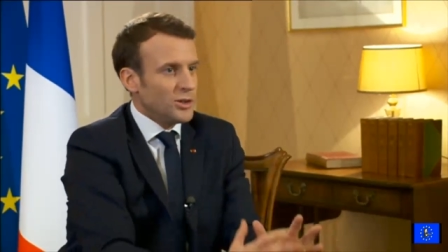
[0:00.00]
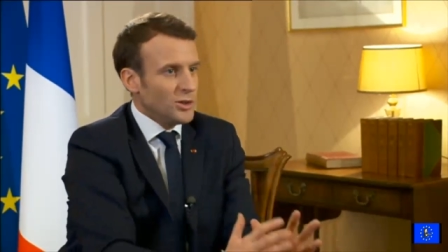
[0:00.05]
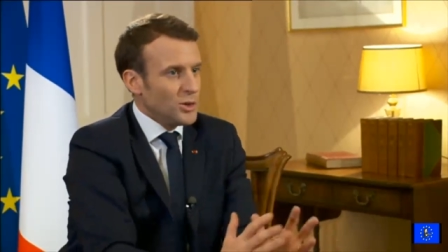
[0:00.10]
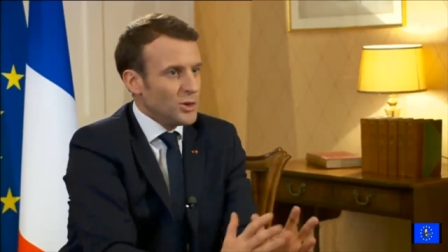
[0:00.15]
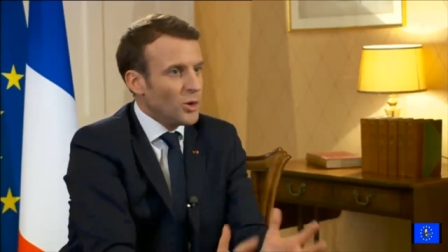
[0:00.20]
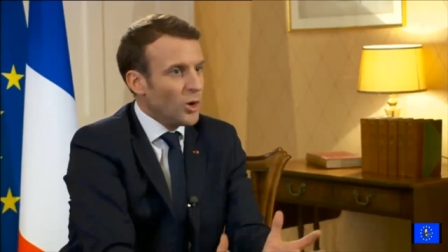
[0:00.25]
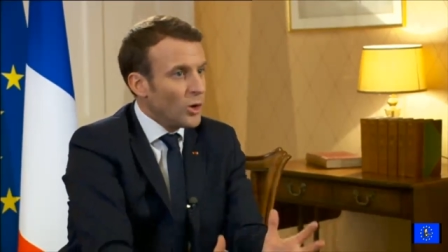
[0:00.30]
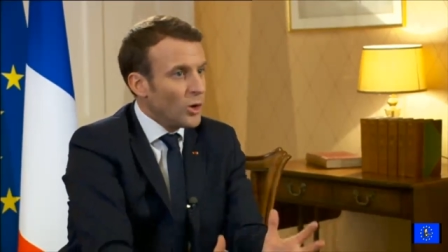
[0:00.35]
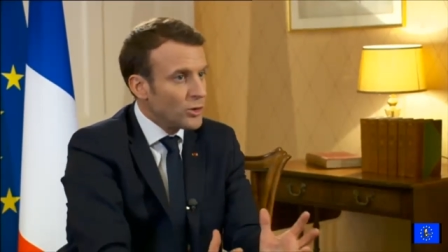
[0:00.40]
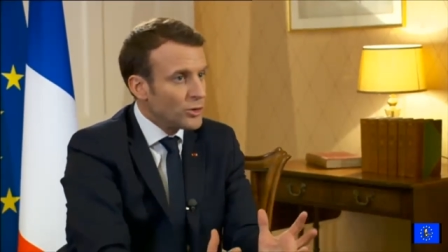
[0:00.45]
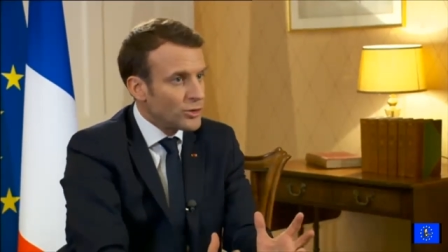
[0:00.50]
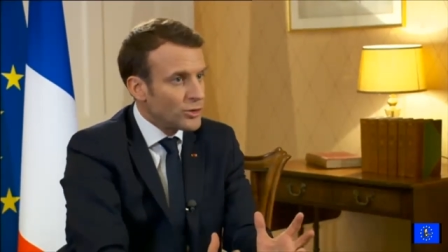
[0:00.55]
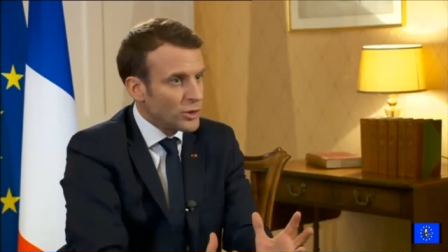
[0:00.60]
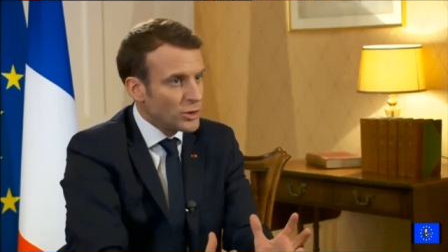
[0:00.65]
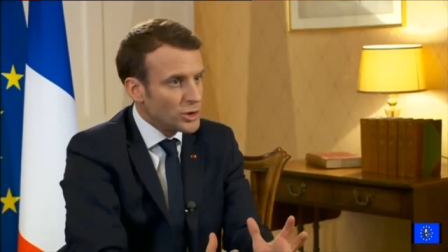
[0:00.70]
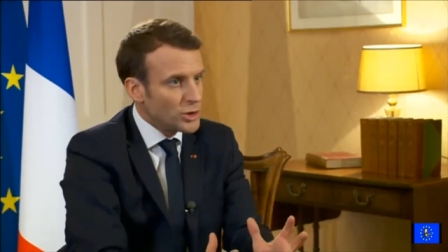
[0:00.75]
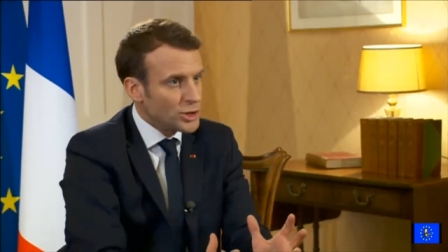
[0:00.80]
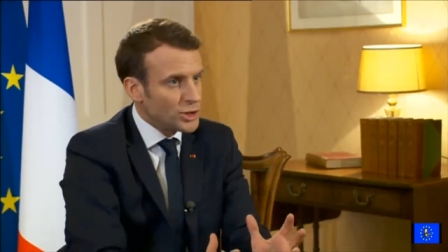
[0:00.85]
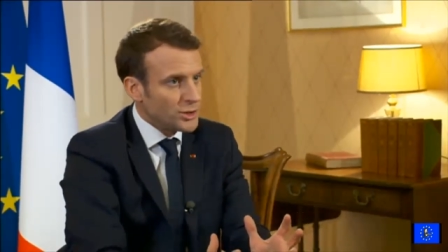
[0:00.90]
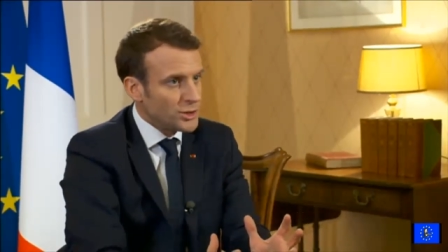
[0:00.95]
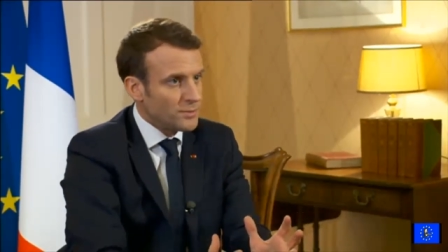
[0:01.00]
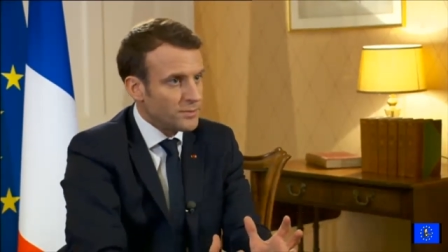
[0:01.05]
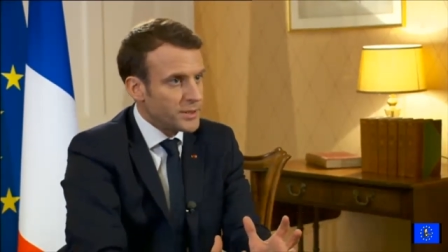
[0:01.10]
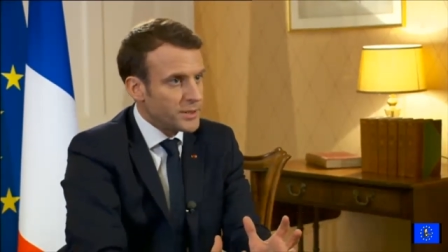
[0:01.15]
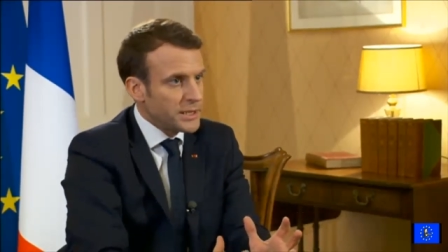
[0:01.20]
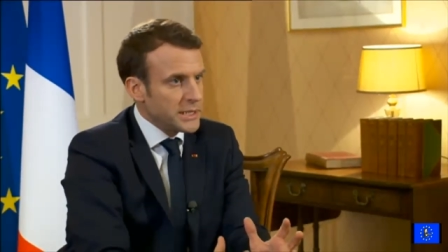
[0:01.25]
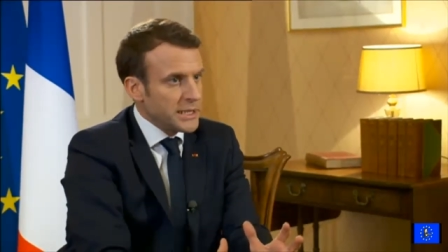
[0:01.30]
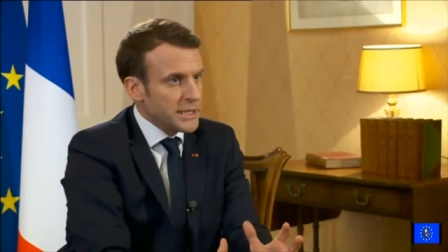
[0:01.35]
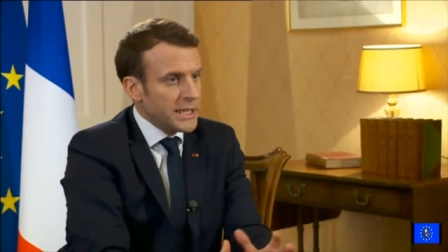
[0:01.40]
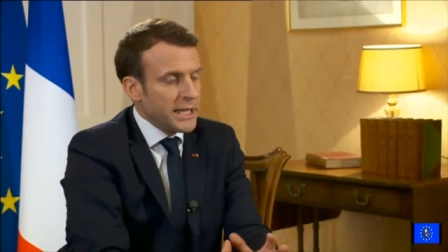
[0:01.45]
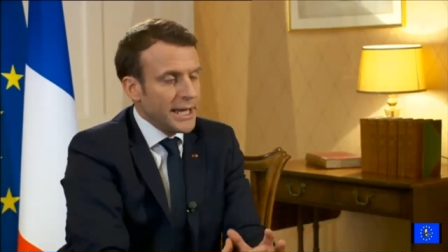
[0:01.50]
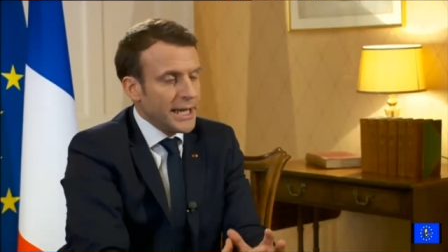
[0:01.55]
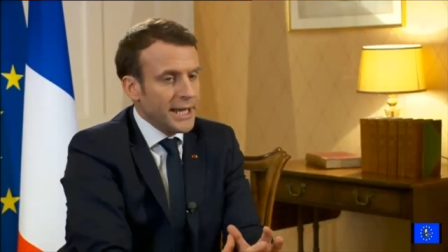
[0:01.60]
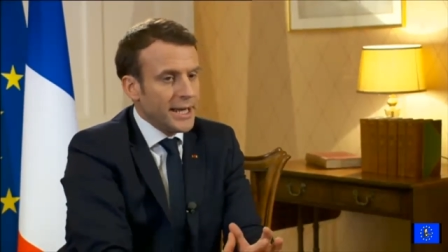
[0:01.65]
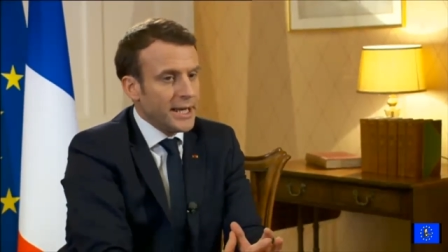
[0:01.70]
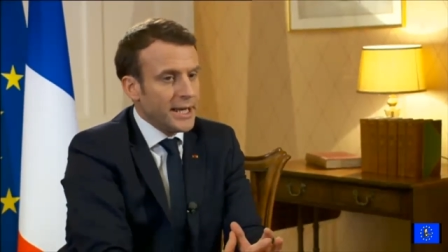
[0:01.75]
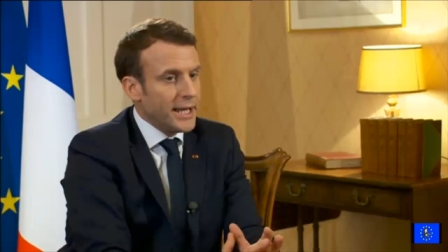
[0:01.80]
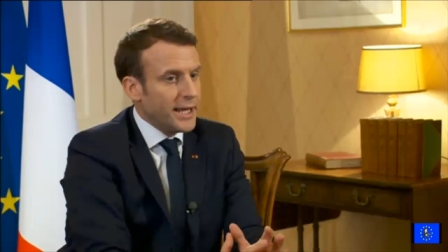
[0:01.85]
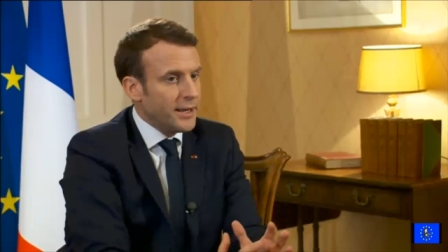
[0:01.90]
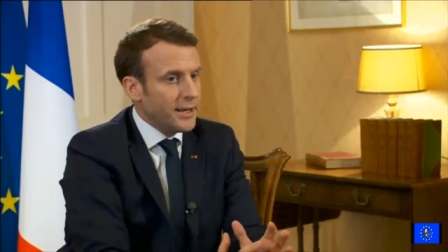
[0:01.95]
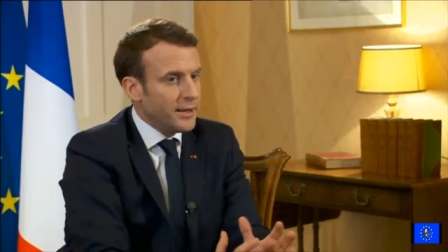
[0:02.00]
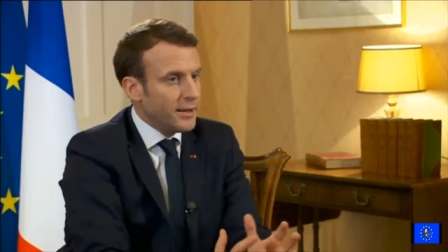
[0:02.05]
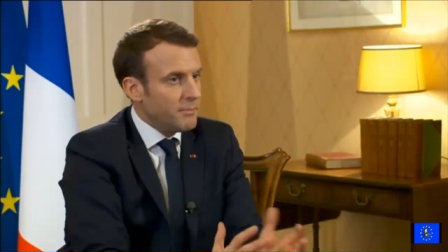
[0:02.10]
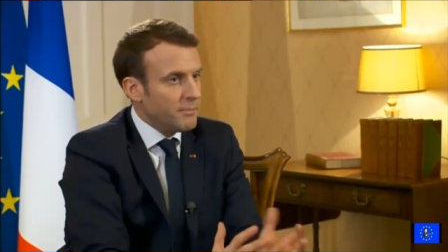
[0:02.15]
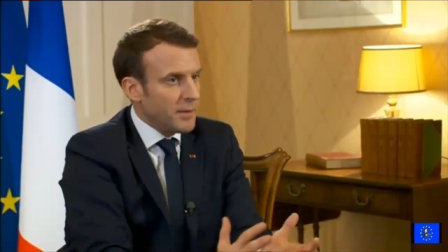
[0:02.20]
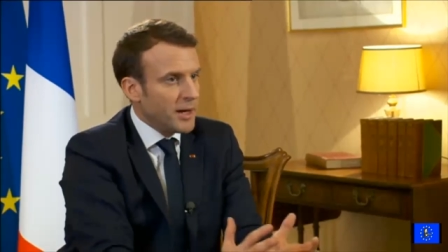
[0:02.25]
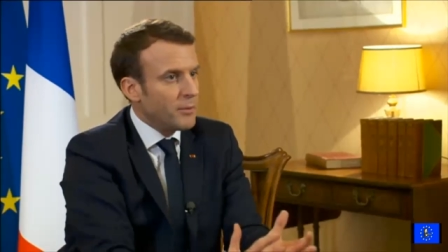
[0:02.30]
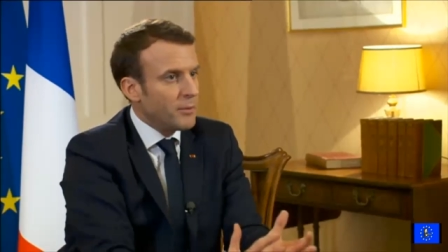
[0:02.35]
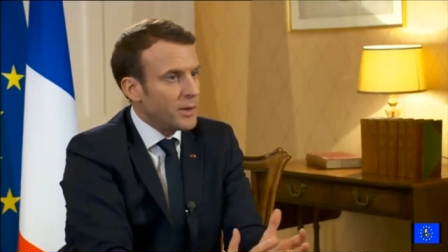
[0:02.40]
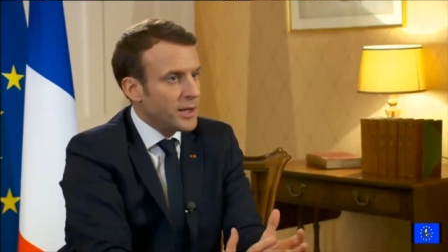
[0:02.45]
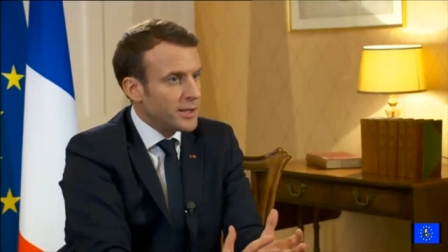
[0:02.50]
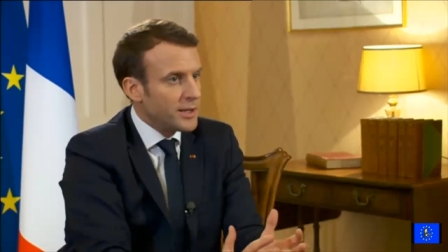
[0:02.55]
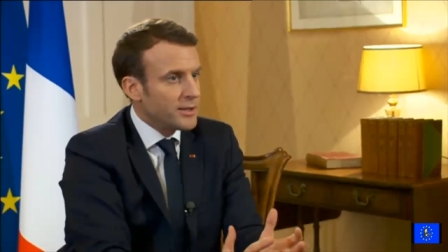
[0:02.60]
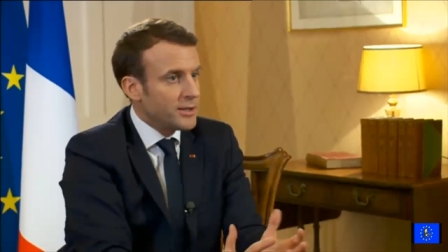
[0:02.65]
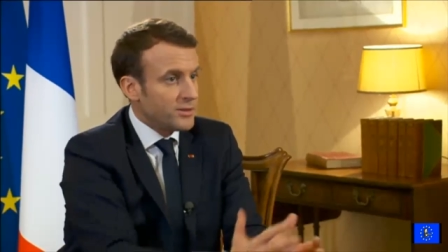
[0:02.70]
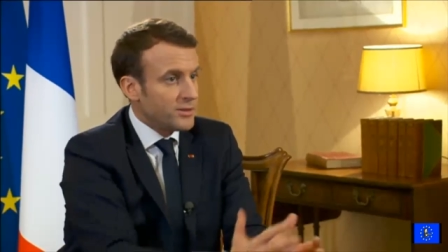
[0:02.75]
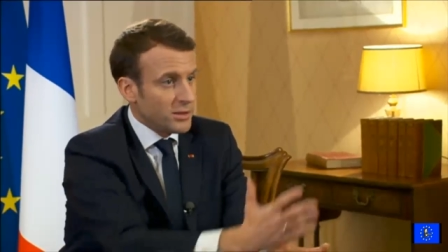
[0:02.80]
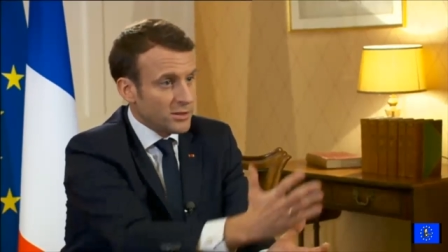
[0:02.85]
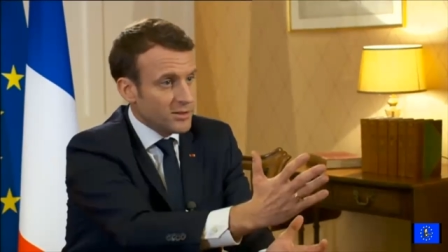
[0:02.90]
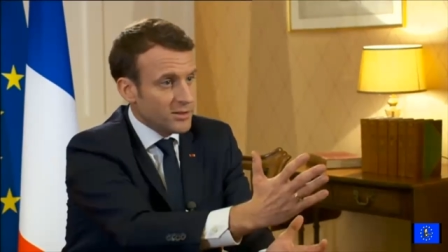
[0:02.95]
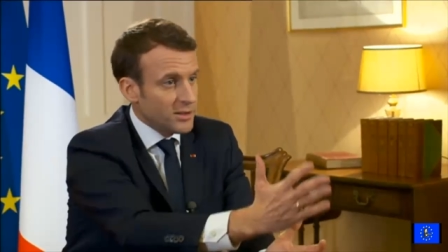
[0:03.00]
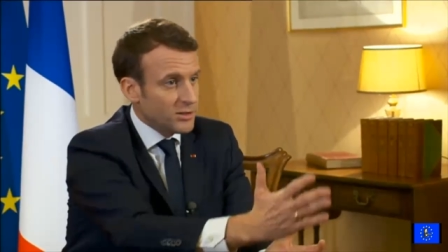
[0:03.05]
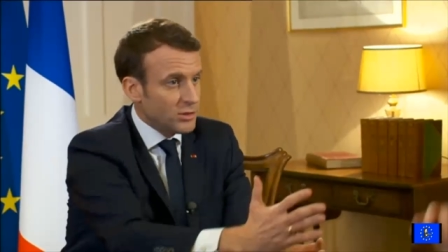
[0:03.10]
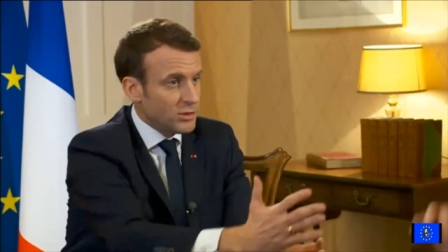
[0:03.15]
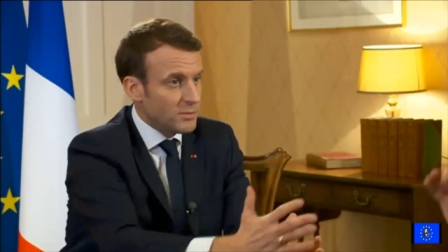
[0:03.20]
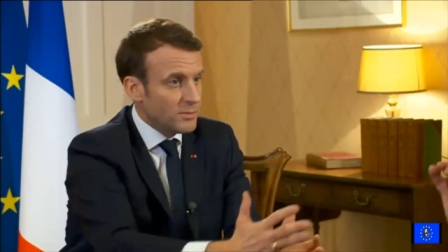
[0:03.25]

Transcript: your own solution and, and my willingness, and so that